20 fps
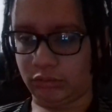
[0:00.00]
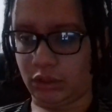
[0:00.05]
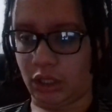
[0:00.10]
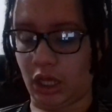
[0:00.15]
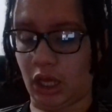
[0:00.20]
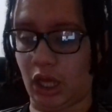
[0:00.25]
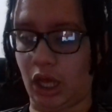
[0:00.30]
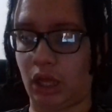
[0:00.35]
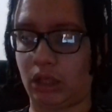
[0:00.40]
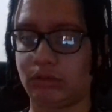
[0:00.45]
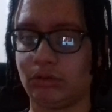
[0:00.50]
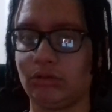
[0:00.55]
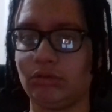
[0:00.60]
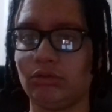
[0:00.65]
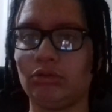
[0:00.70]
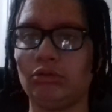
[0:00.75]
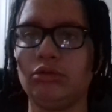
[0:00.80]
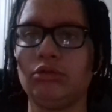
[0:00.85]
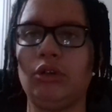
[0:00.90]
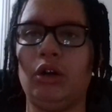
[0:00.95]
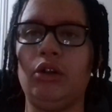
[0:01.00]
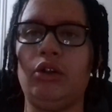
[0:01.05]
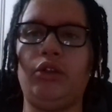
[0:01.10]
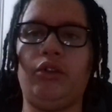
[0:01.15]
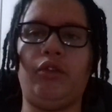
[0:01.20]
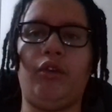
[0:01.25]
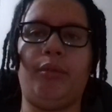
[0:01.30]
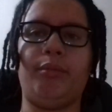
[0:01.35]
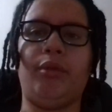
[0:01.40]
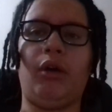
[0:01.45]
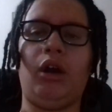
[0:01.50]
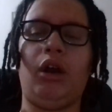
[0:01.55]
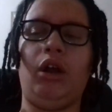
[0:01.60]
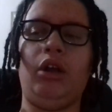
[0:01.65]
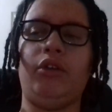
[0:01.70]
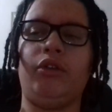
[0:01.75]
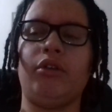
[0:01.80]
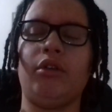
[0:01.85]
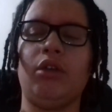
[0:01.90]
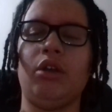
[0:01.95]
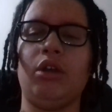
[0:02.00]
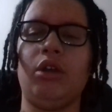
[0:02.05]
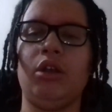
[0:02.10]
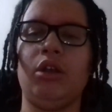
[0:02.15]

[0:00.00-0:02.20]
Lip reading: Yeah, all these other players.